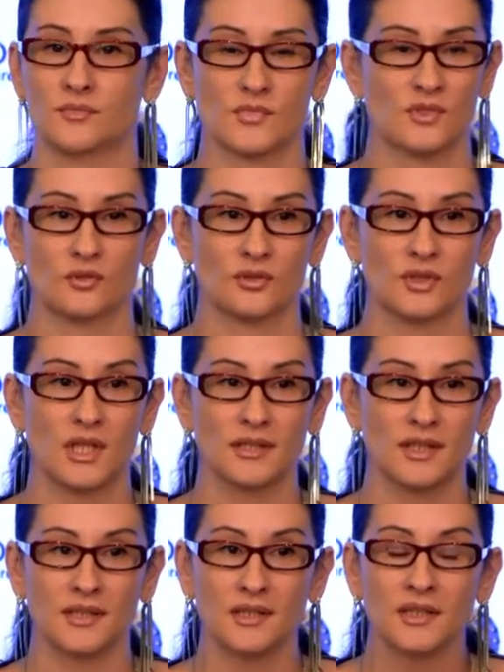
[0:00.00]
So they
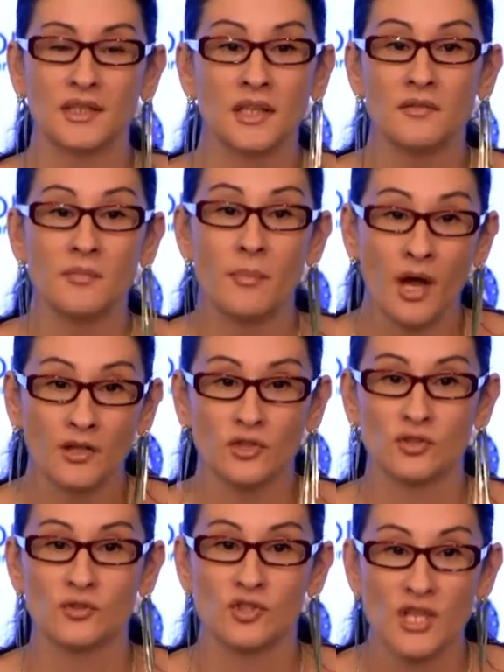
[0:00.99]
didn't even
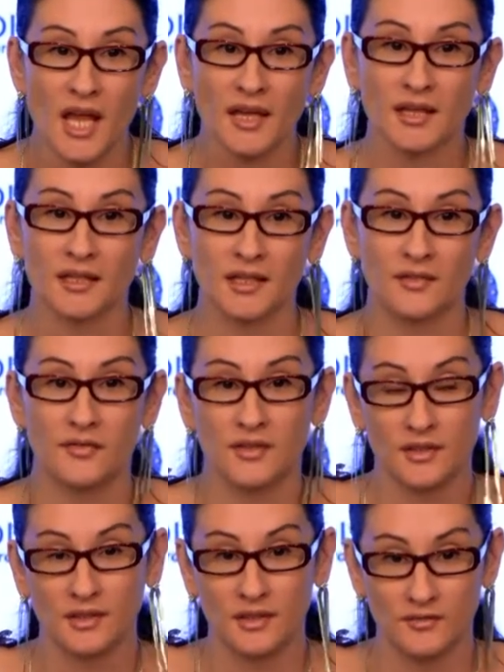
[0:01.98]
bother to check if
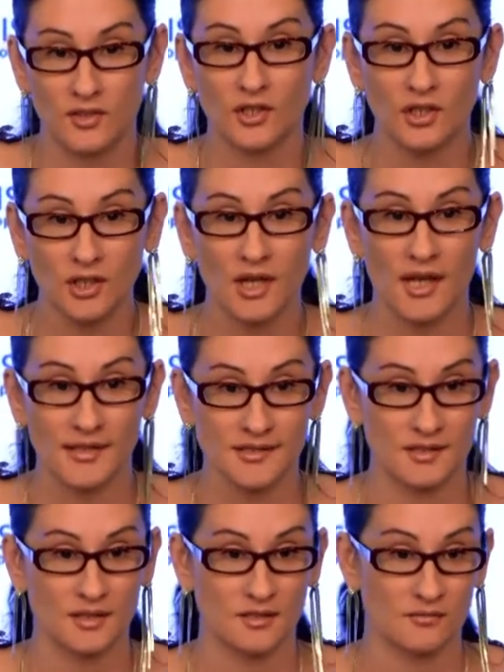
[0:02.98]
the girl
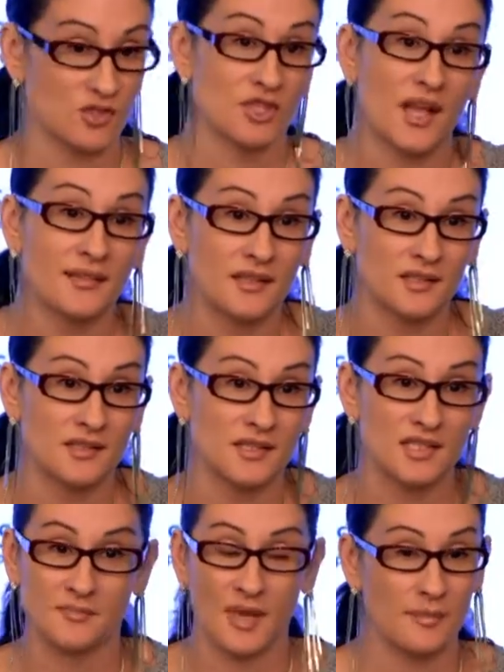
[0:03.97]
has a genetic
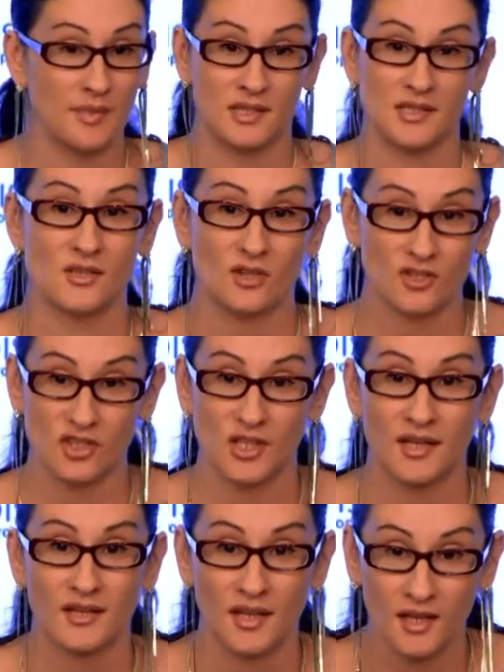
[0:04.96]
disease. Maybe not
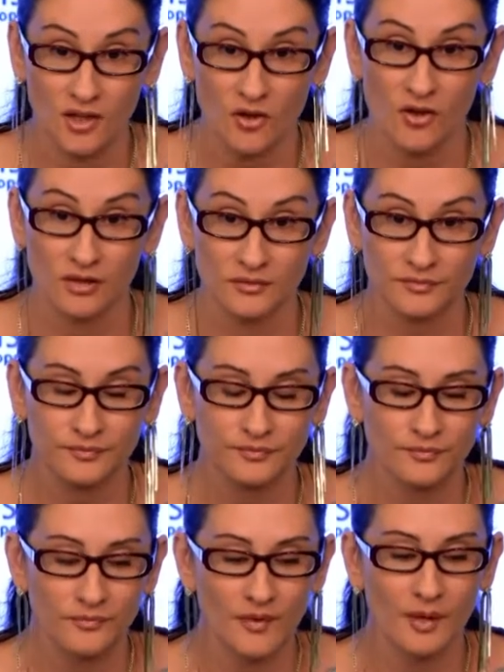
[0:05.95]
genetic at all.
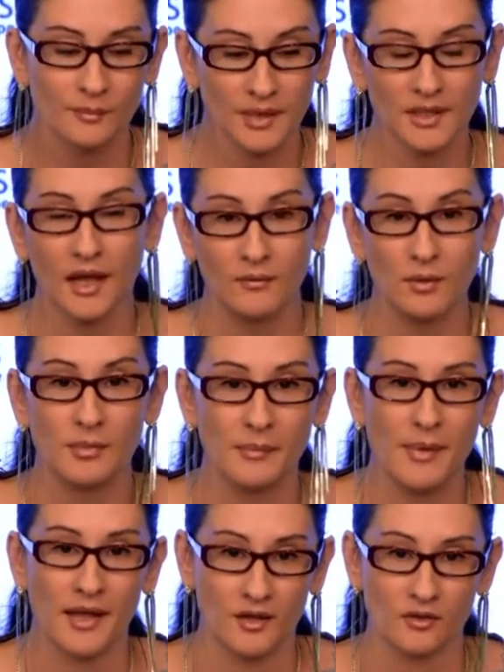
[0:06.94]
But I will be
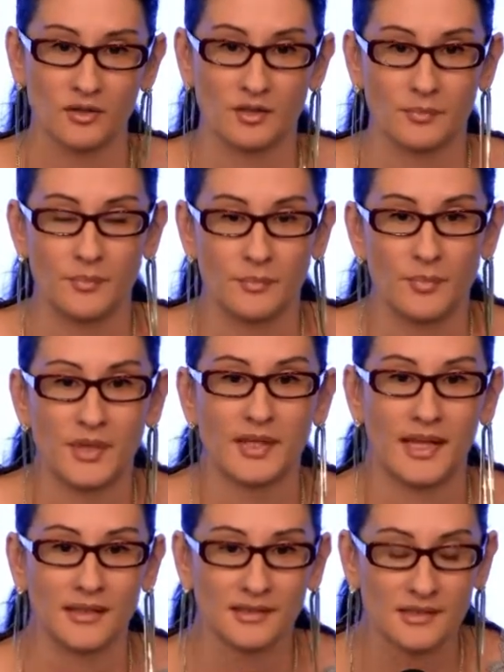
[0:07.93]
back on the
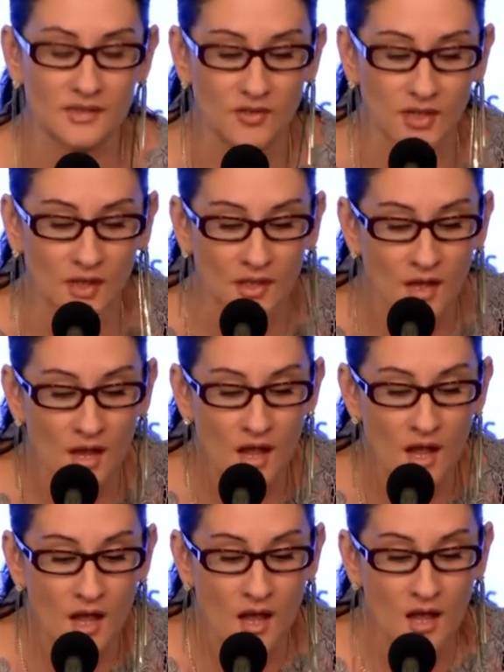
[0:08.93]
prenatal screening.
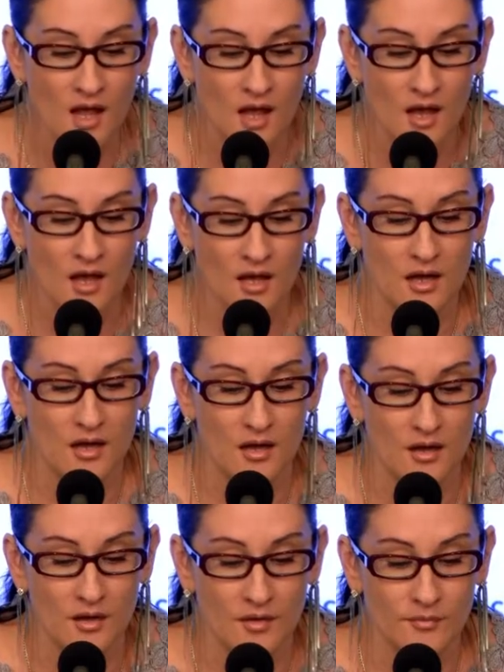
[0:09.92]

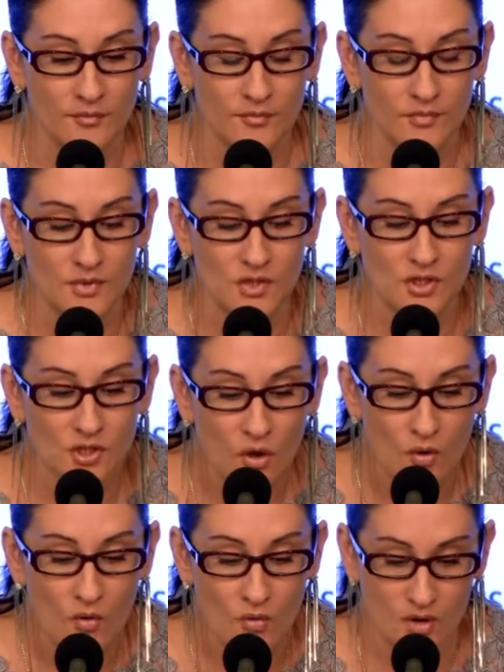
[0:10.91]

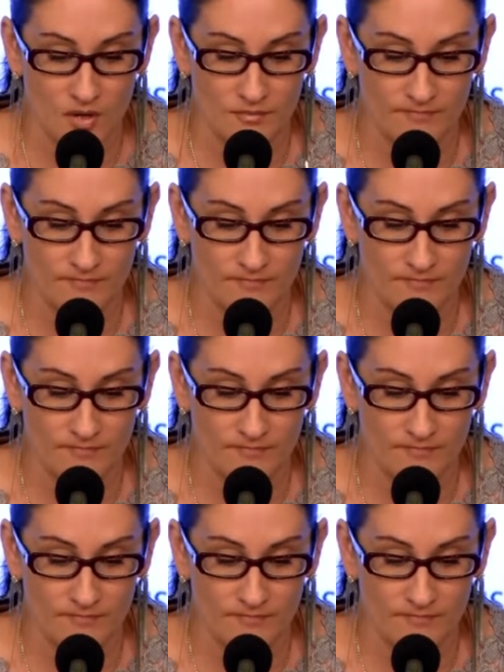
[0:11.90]
So